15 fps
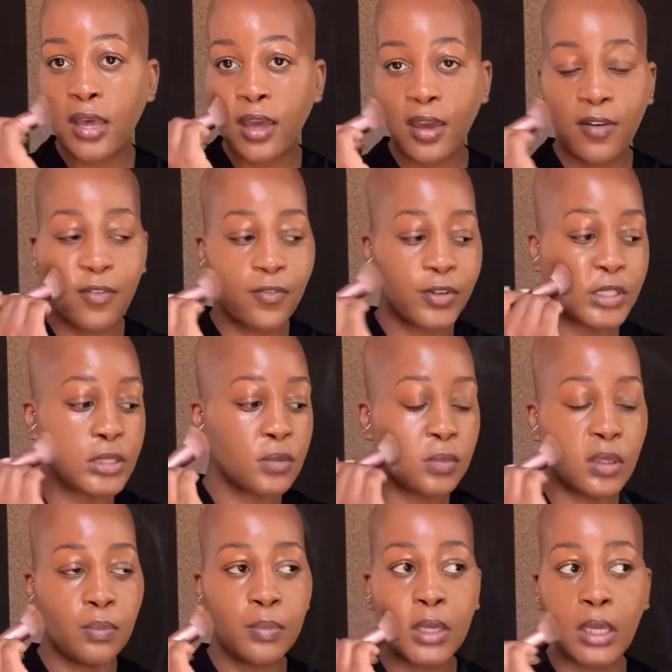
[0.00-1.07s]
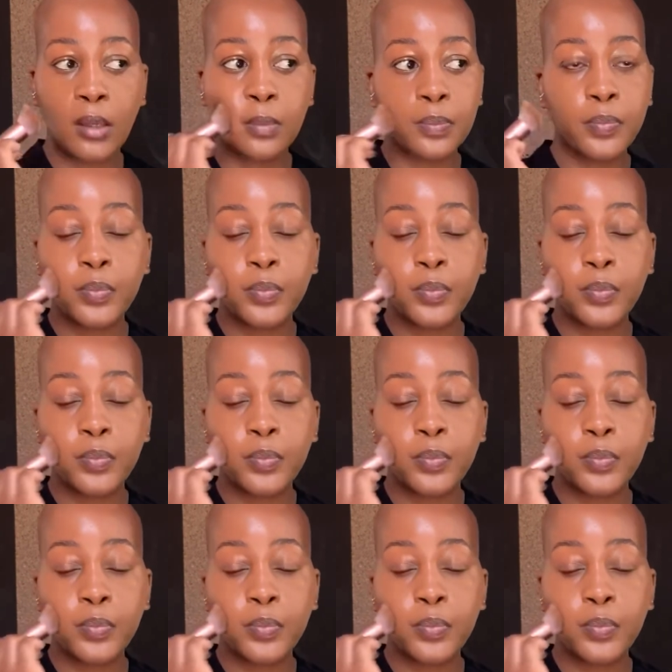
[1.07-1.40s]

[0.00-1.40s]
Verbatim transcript: a fit newbie.